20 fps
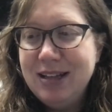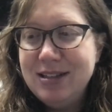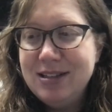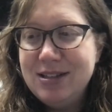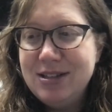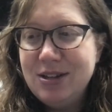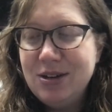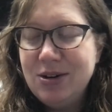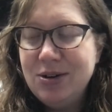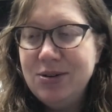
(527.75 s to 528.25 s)

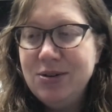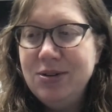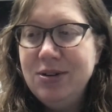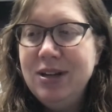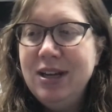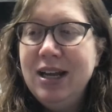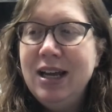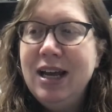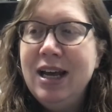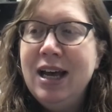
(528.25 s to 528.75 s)
so
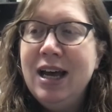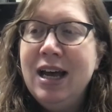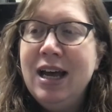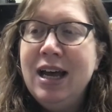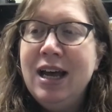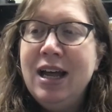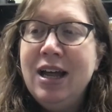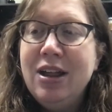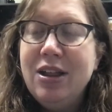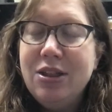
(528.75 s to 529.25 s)

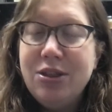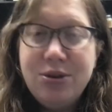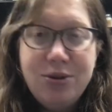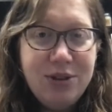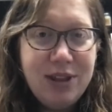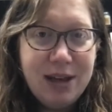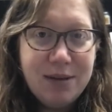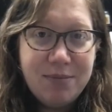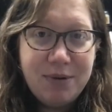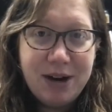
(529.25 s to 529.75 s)
through
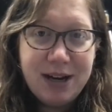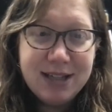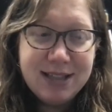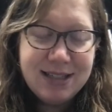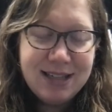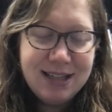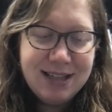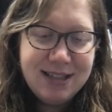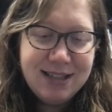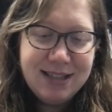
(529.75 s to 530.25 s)
that
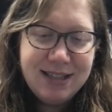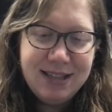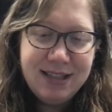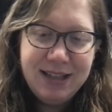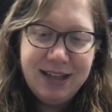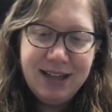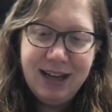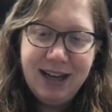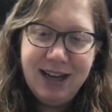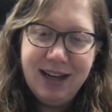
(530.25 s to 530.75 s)
process,
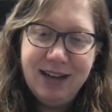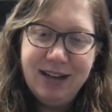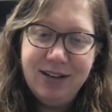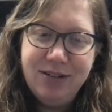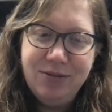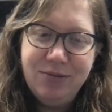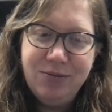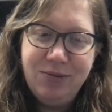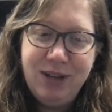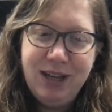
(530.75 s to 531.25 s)

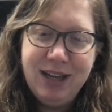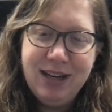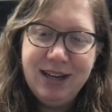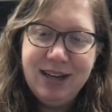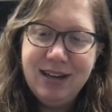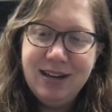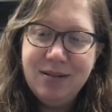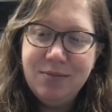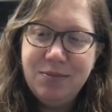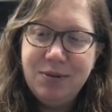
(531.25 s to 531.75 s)
we ended
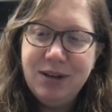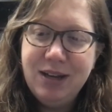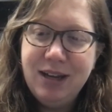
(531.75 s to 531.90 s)
up